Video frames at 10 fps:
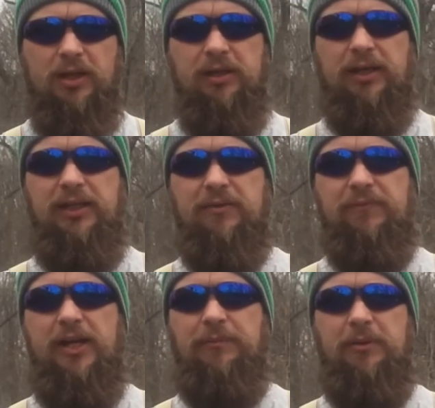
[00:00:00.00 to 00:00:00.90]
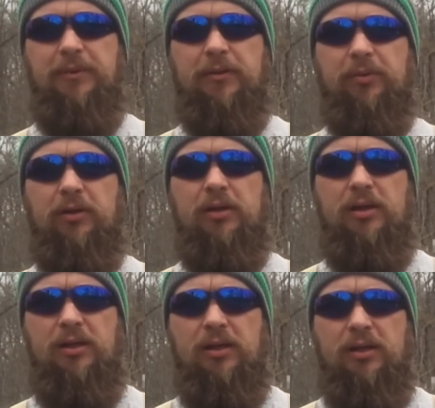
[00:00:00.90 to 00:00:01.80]
and uh, he had a family member,
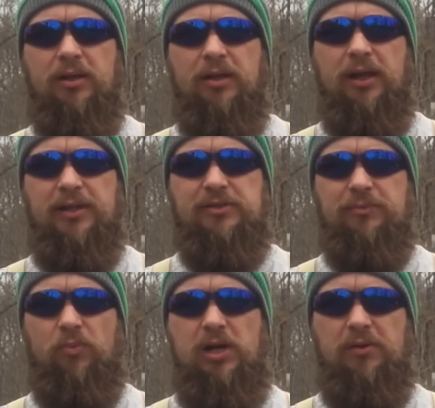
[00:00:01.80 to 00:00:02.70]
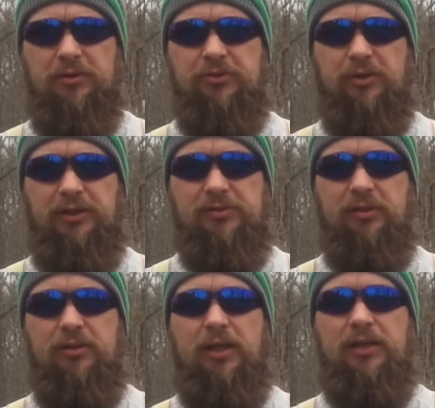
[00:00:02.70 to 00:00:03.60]
had some walnut trees
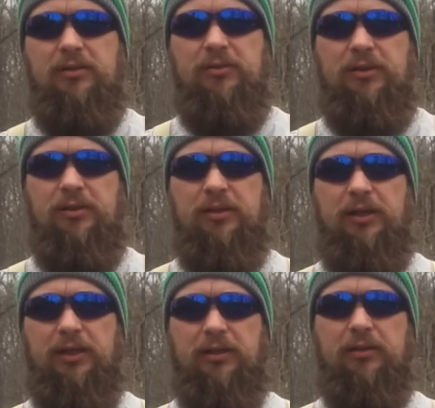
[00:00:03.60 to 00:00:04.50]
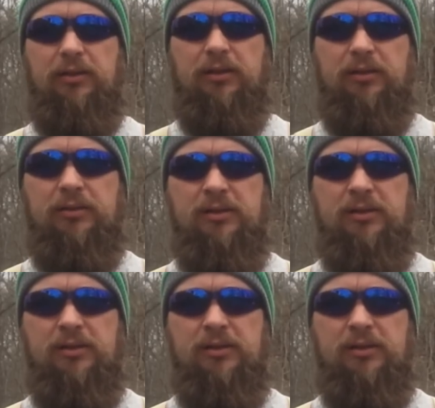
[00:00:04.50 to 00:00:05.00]
took down, and uh,